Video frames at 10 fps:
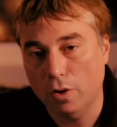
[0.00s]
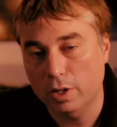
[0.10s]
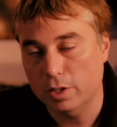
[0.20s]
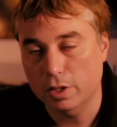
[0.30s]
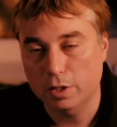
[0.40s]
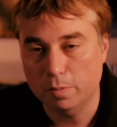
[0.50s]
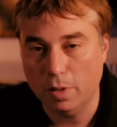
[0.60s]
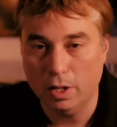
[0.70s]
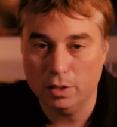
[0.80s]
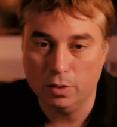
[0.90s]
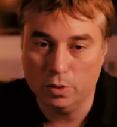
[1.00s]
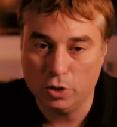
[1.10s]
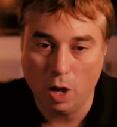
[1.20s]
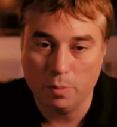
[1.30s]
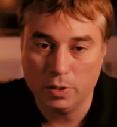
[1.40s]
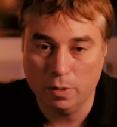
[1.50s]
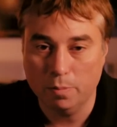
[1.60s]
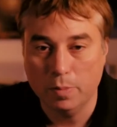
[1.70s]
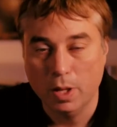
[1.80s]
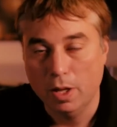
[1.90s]
or into a shops to
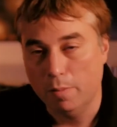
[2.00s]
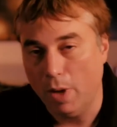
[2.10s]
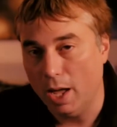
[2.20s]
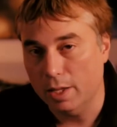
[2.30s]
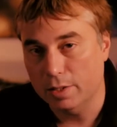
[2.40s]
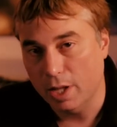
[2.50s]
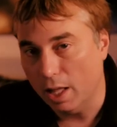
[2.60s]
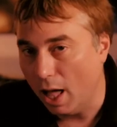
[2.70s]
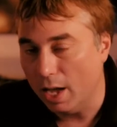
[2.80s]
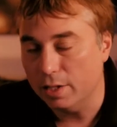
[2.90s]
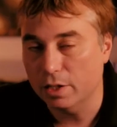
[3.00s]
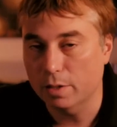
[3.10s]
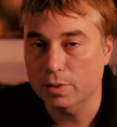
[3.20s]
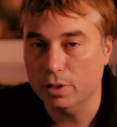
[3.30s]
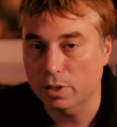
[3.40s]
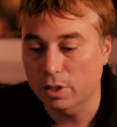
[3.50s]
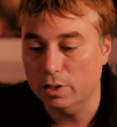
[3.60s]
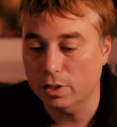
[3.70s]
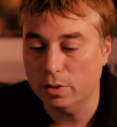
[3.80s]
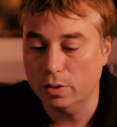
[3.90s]
buy and sell items or
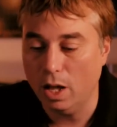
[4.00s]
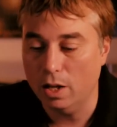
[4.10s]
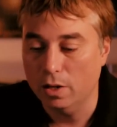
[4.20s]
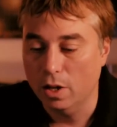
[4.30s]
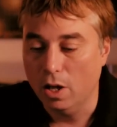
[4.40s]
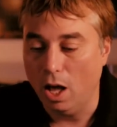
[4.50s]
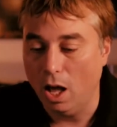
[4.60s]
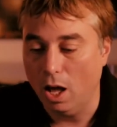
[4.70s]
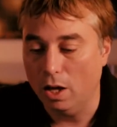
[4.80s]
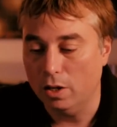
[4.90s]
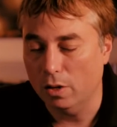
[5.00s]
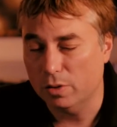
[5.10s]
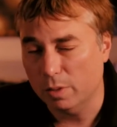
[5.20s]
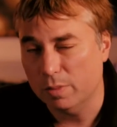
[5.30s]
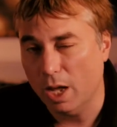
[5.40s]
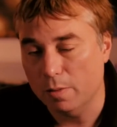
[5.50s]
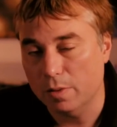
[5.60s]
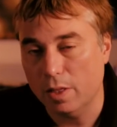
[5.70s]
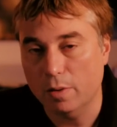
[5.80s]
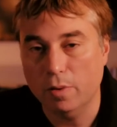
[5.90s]
goods, and
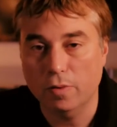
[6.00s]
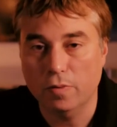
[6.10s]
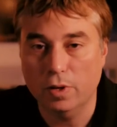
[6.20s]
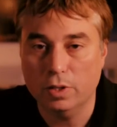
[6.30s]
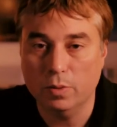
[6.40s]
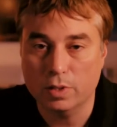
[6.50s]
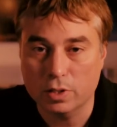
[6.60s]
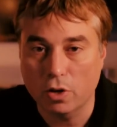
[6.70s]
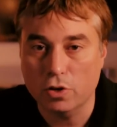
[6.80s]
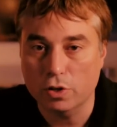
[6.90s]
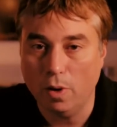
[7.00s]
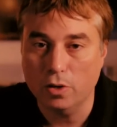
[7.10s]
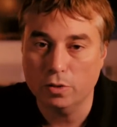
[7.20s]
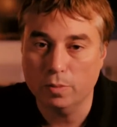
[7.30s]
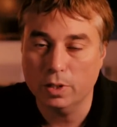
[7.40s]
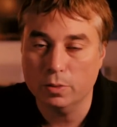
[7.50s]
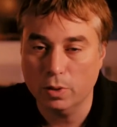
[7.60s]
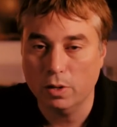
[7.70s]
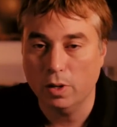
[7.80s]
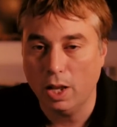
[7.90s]
sometimes I think we refer to it as a social module, because
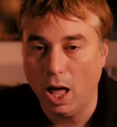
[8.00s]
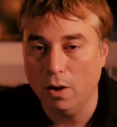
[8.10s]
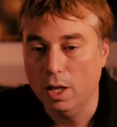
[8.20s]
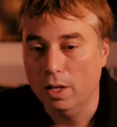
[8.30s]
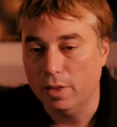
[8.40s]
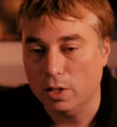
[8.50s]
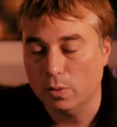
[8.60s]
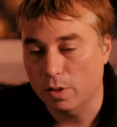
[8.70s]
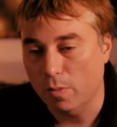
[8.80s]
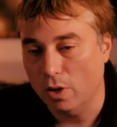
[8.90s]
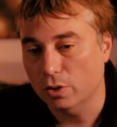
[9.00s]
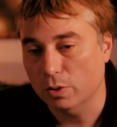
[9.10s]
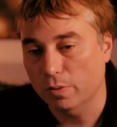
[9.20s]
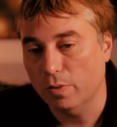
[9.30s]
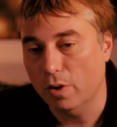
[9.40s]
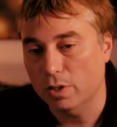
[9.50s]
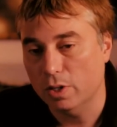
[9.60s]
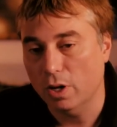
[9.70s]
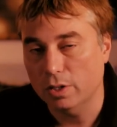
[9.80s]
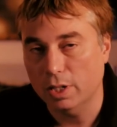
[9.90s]
we're going to allow, that's one of the modules we're
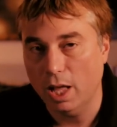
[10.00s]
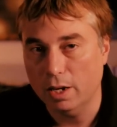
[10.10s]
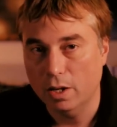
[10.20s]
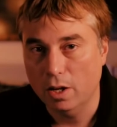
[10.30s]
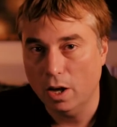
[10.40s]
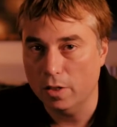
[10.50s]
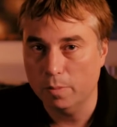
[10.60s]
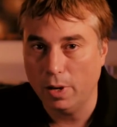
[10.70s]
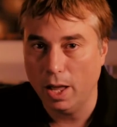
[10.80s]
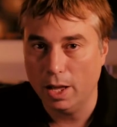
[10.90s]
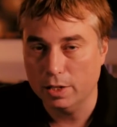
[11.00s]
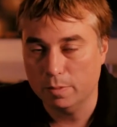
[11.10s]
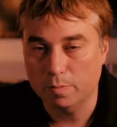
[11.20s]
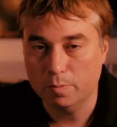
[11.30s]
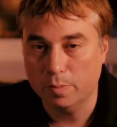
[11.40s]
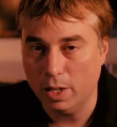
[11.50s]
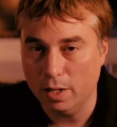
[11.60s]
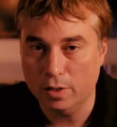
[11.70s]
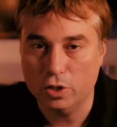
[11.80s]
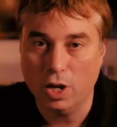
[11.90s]
focusing on, to let other players
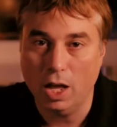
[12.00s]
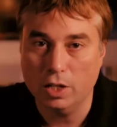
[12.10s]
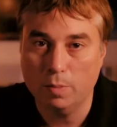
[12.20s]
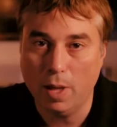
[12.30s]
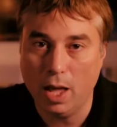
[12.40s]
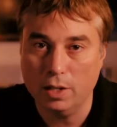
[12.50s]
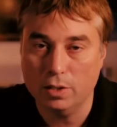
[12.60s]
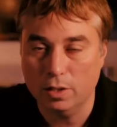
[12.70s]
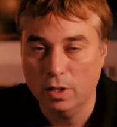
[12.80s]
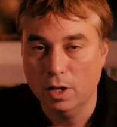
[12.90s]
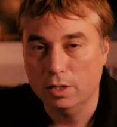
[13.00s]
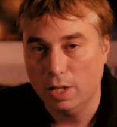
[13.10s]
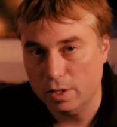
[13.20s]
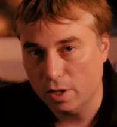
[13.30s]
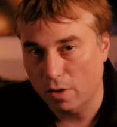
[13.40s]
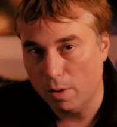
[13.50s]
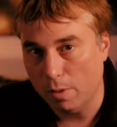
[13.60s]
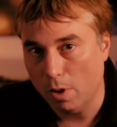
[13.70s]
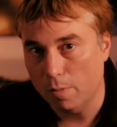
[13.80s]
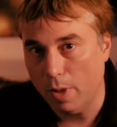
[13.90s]
be in the shared space and test our
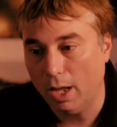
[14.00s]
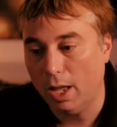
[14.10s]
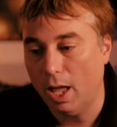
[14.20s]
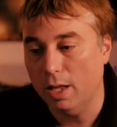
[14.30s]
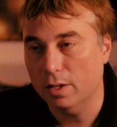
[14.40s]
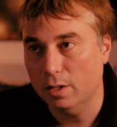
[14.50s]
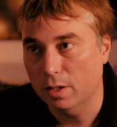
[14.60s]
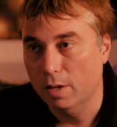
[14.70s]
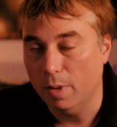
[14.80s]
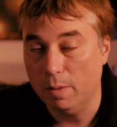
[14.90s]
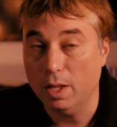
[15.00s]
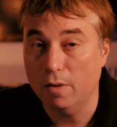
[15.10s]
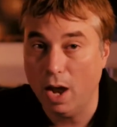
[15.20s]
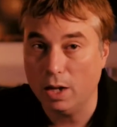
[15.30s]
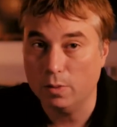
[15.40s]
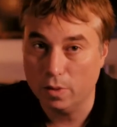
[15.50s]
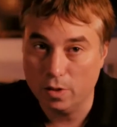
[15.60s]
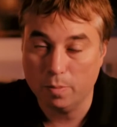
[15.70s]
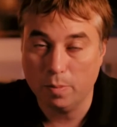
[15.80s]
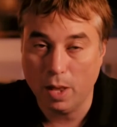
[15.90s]
MMO backend and maybe interact with
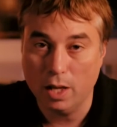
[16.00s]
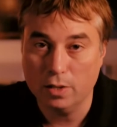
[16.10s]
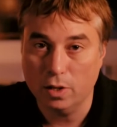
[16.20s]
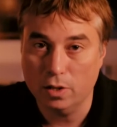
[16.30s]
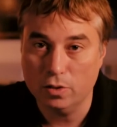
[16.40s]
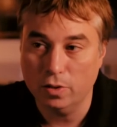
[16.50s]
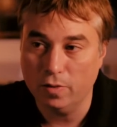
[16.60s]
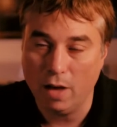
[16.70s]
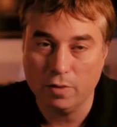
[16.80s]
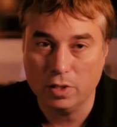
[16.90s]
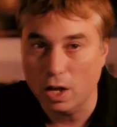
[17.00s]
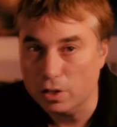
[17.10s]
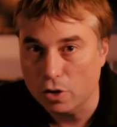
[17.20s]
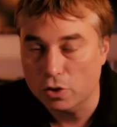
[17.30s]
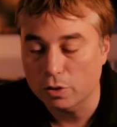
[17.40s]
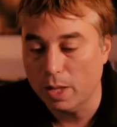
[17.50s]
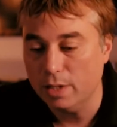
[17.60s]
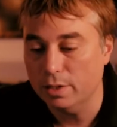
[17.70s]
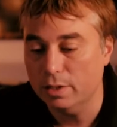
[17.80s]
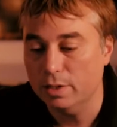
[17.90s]
other players on a sort of avatar social
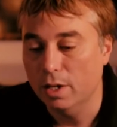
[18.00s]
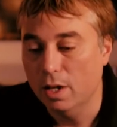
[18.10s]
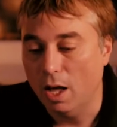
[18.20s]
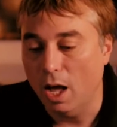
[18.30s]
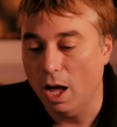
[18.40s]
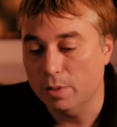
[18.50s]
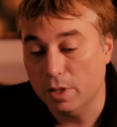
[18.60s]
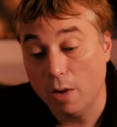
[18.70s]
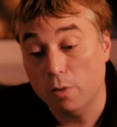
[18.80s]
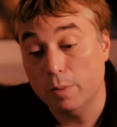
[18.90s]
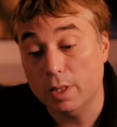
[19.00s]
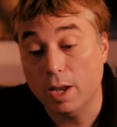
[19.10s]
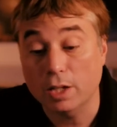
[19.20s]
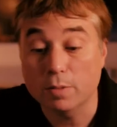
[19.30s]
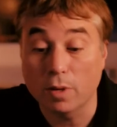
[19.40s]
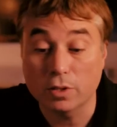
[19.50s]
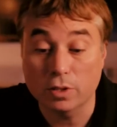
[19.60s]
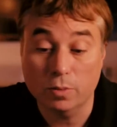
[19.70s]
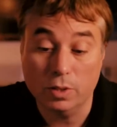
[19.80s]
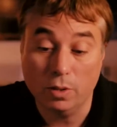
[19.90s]
basis. So that will be the next
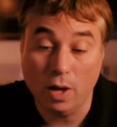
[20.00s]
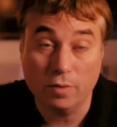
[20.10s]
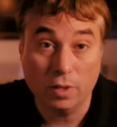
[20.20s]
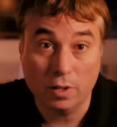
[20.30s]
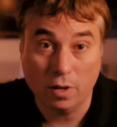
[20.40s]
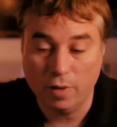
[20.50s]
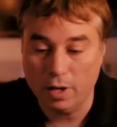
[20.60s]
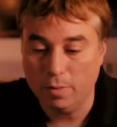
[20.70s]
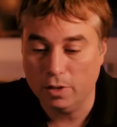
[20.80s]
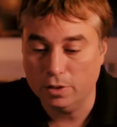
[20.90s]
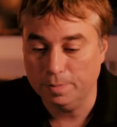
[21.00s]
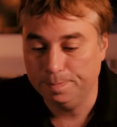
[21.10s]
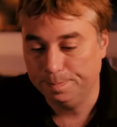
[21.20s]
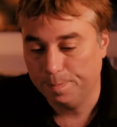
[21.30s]
module that we do after the dogfighting module.